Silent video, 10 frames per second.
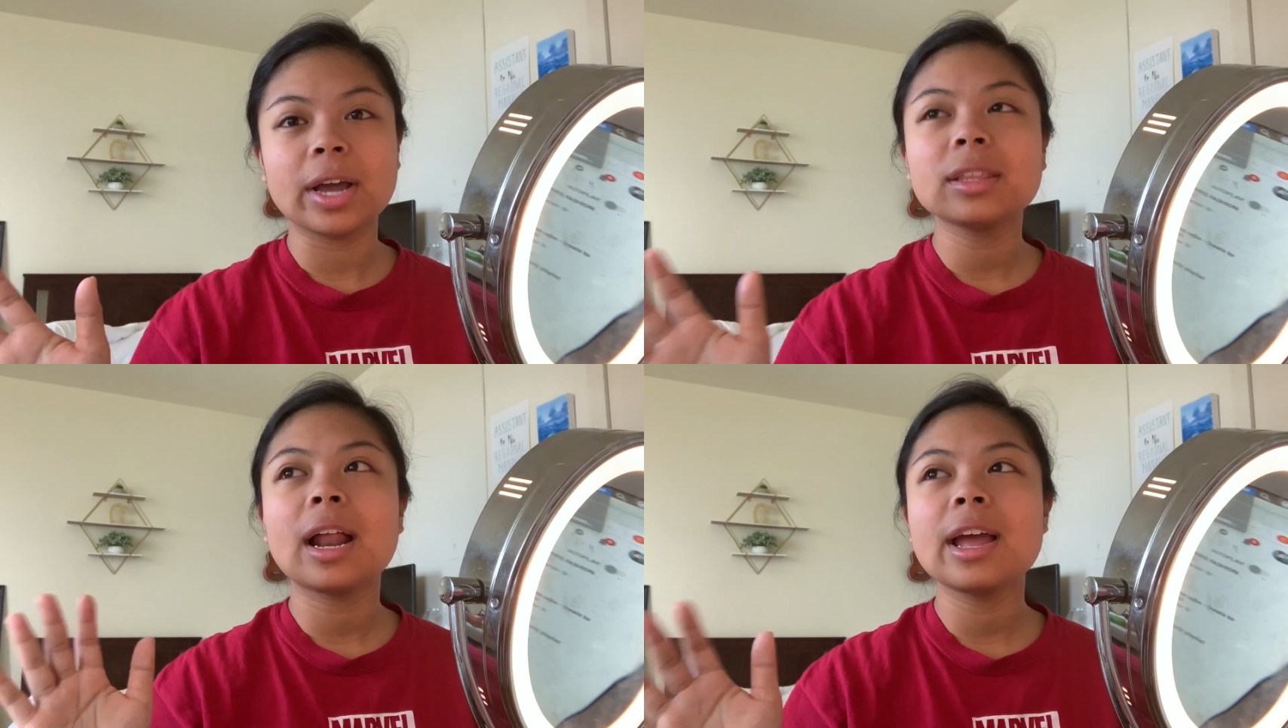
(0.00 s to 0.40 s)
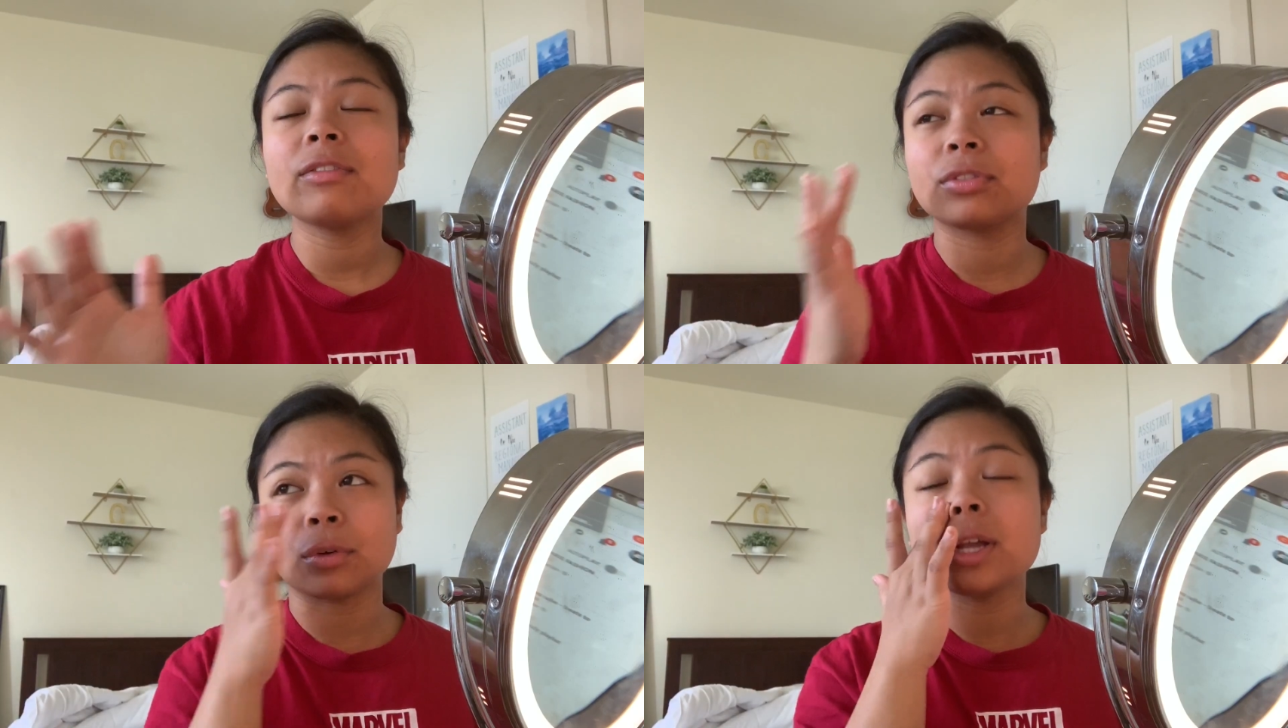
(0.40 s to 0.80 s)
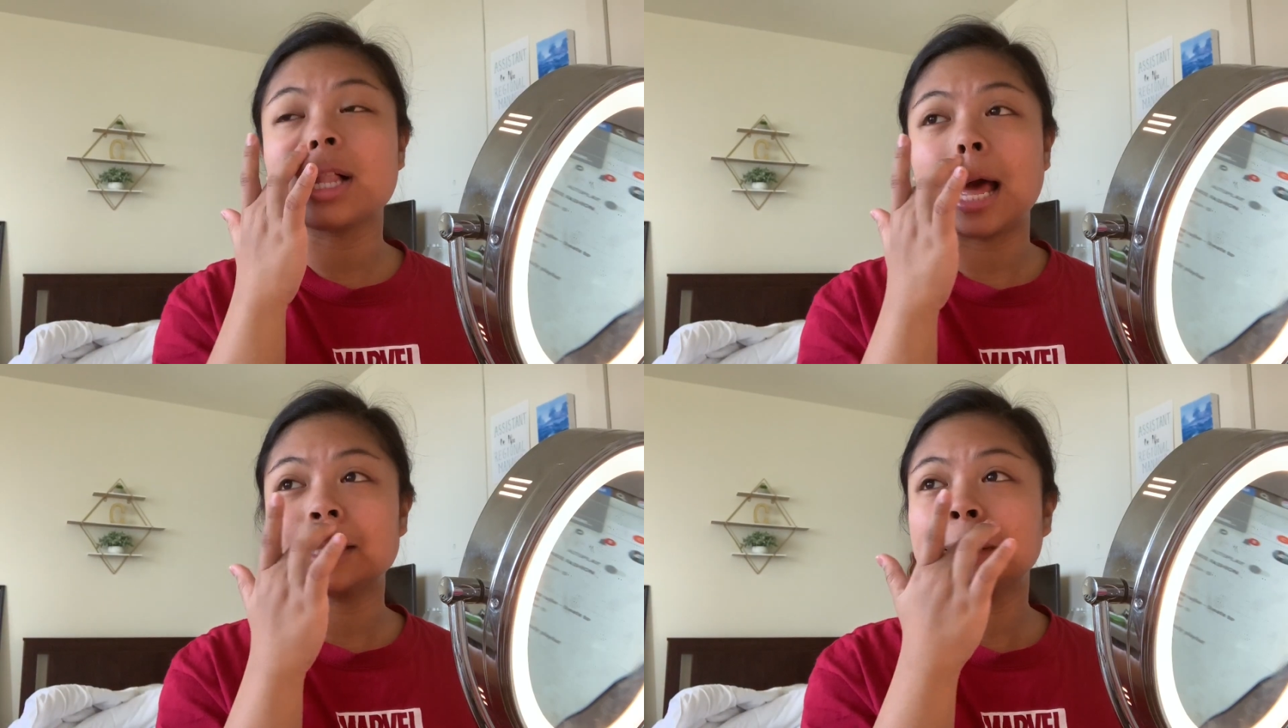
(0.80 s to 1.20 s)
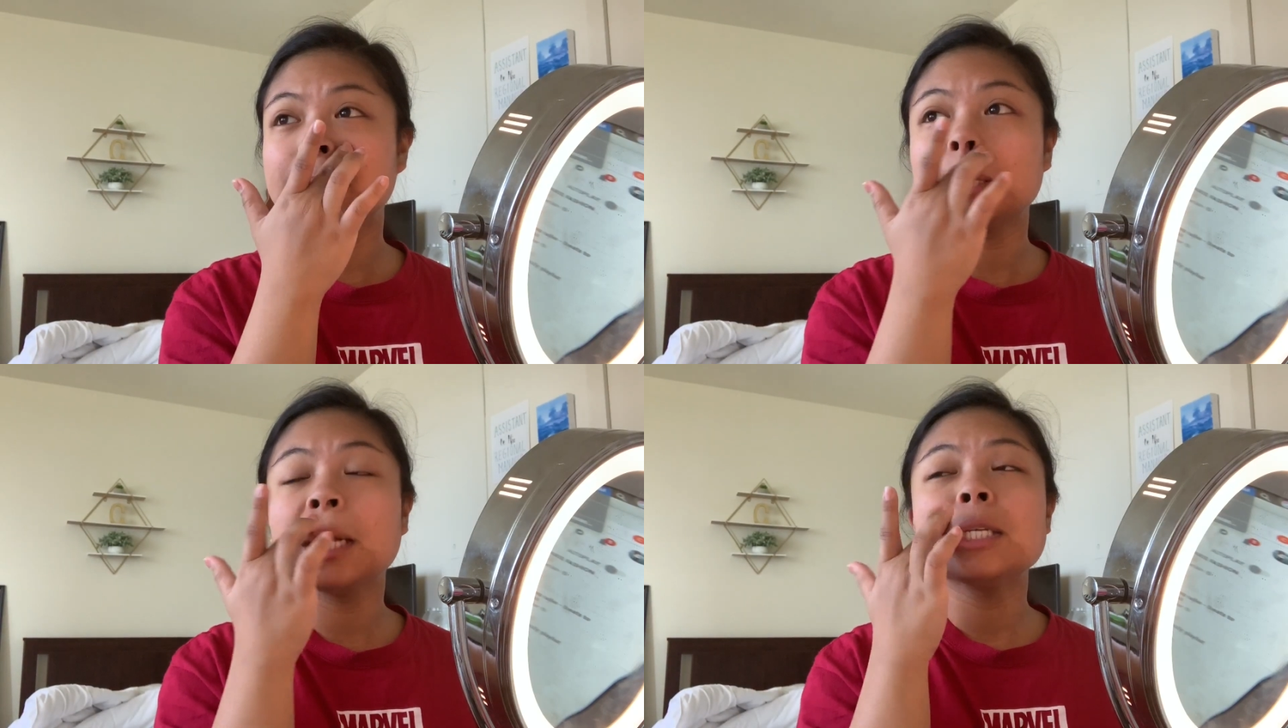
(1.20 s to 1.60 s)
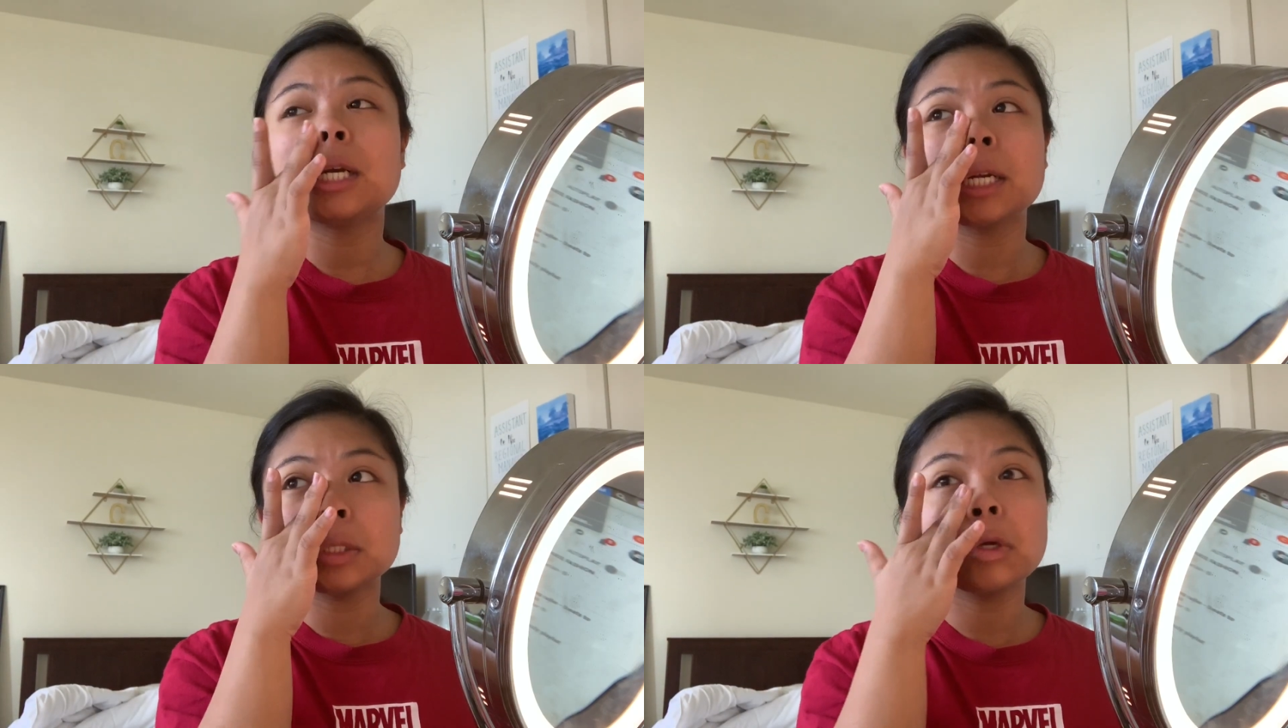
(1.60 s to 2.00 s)
fact that I have three classes
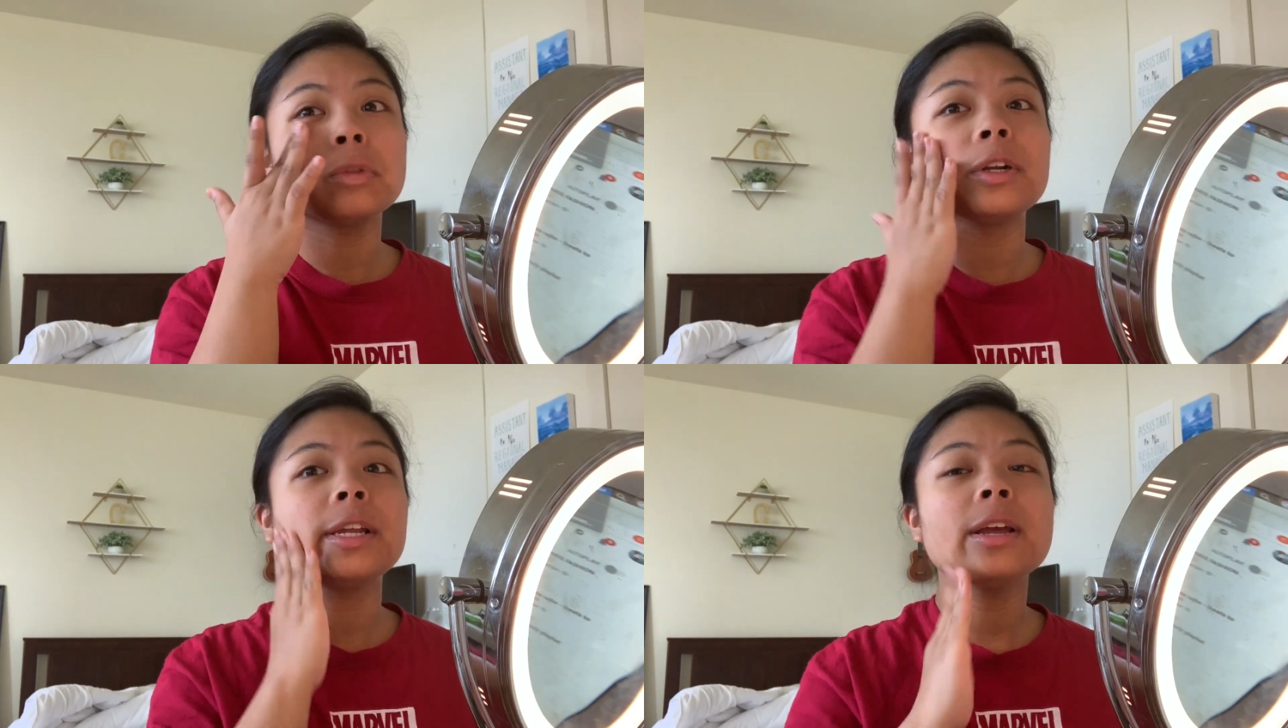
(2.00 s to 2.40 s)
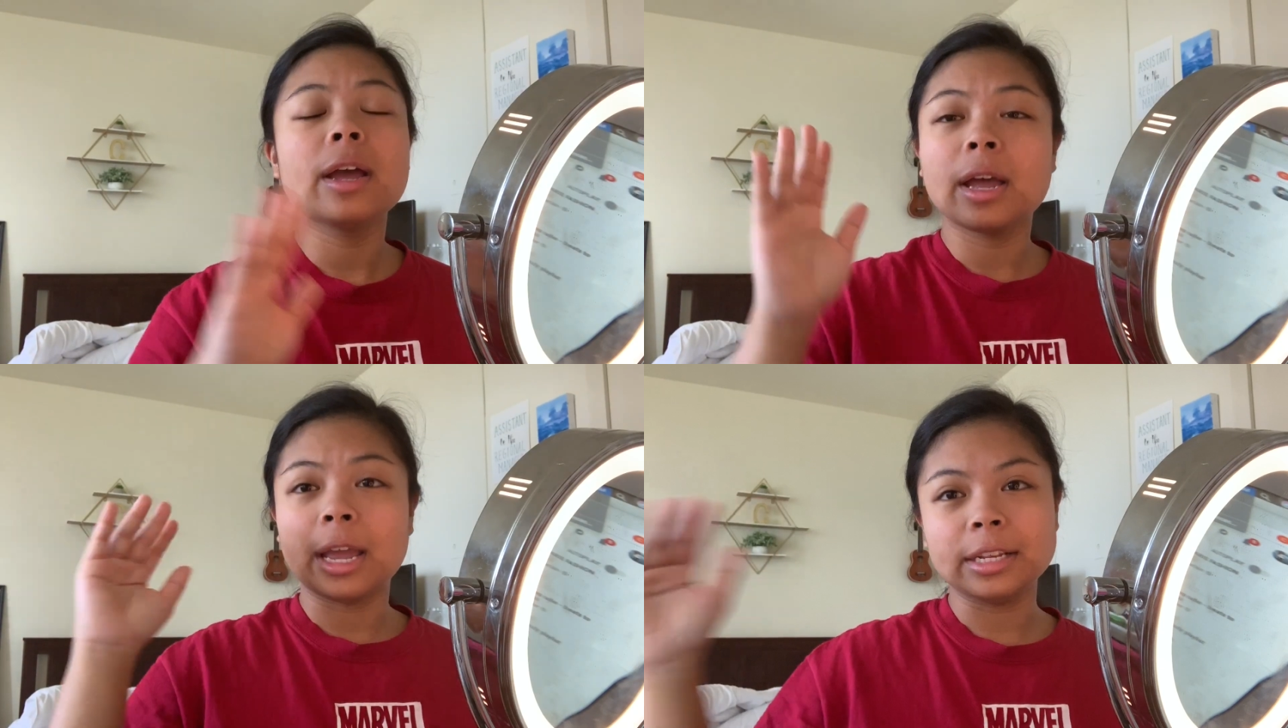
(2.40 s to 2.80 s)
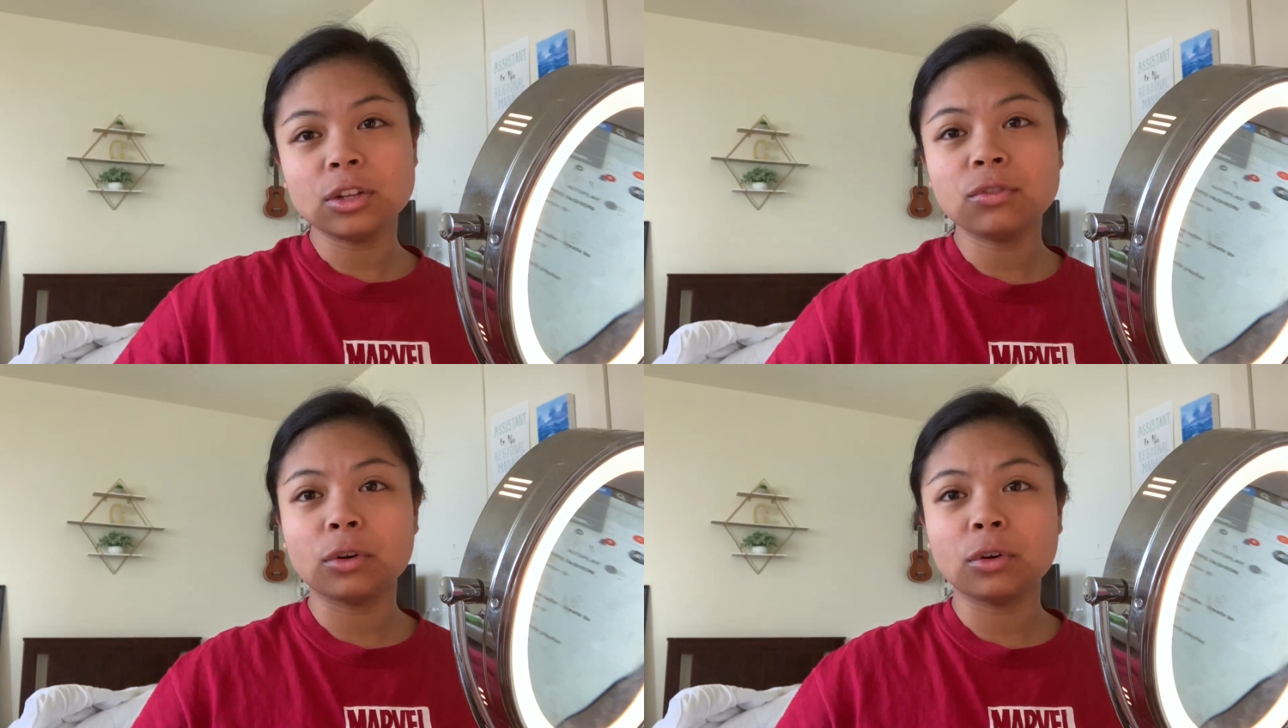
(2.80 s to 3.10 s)
starting at 12.30 until